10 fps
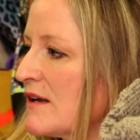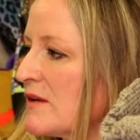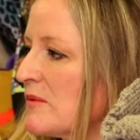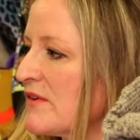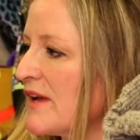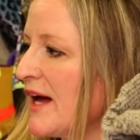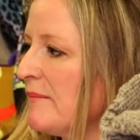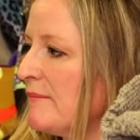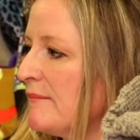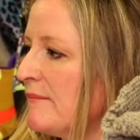Did we
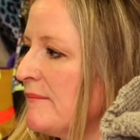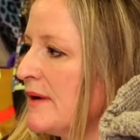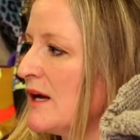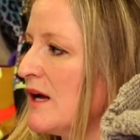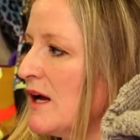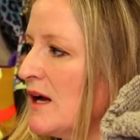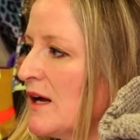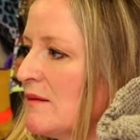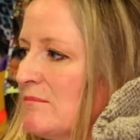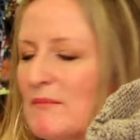stop?
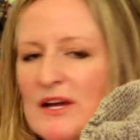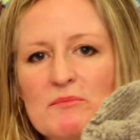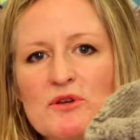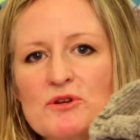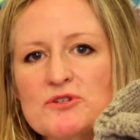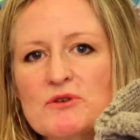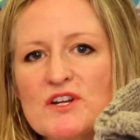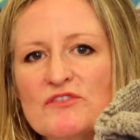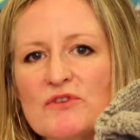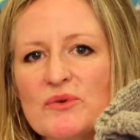My computer screen
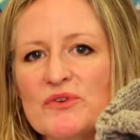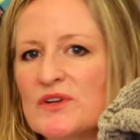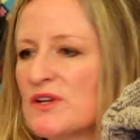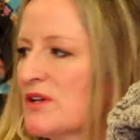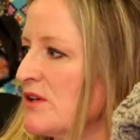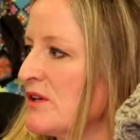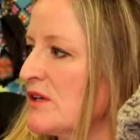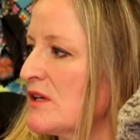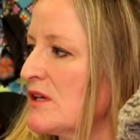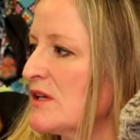is frozen.
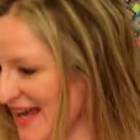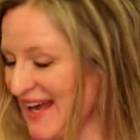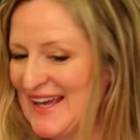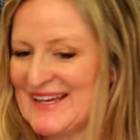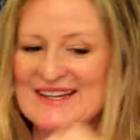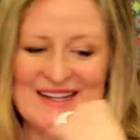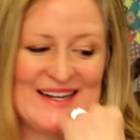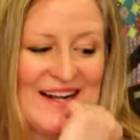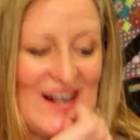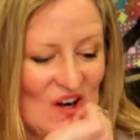Hey.
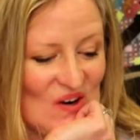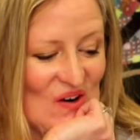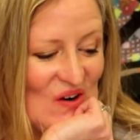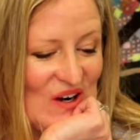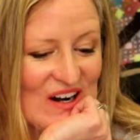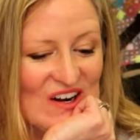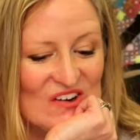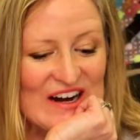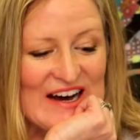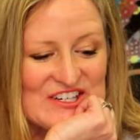
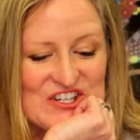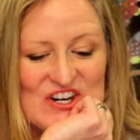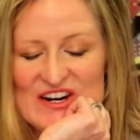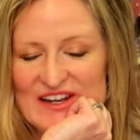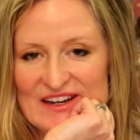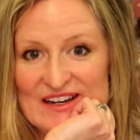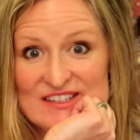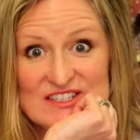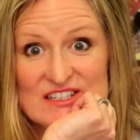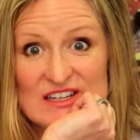Oh gosh, all right. I
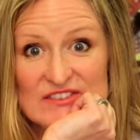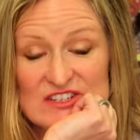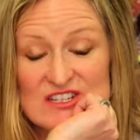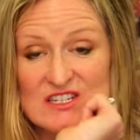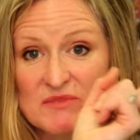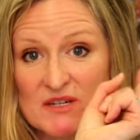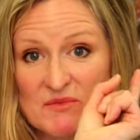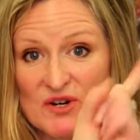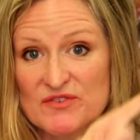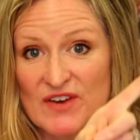still have a little bit
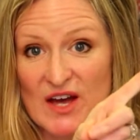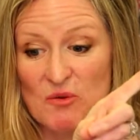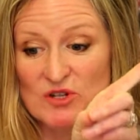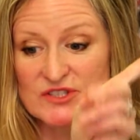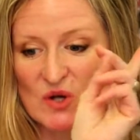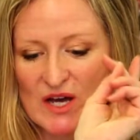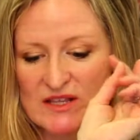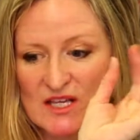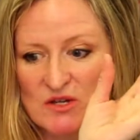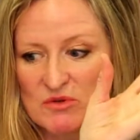more fat wool, so I
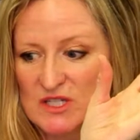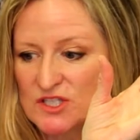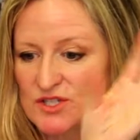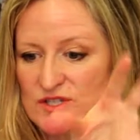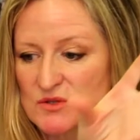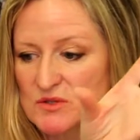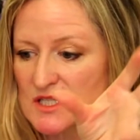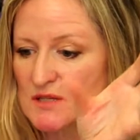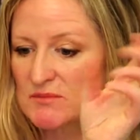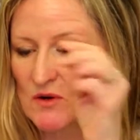think what I'll just do is
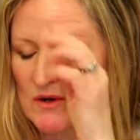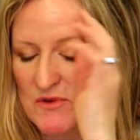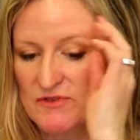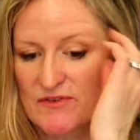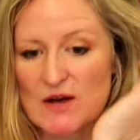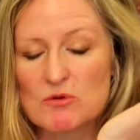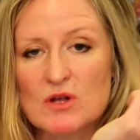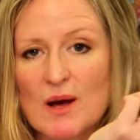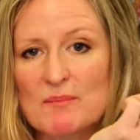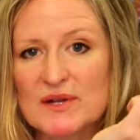keep going with Fat Wool
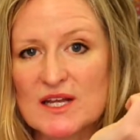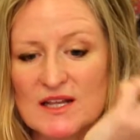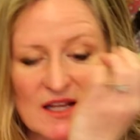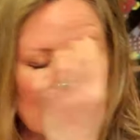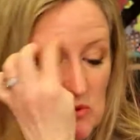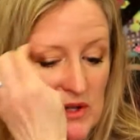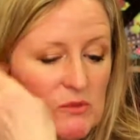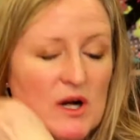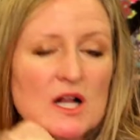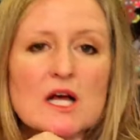Company and then we
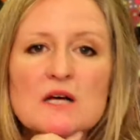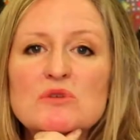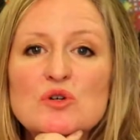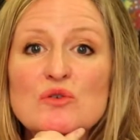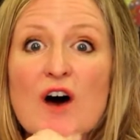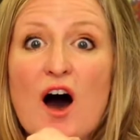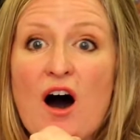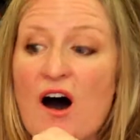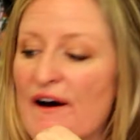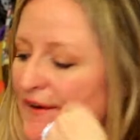will move
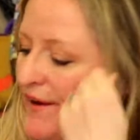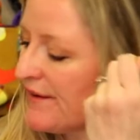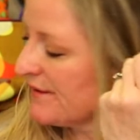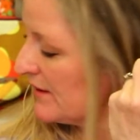on.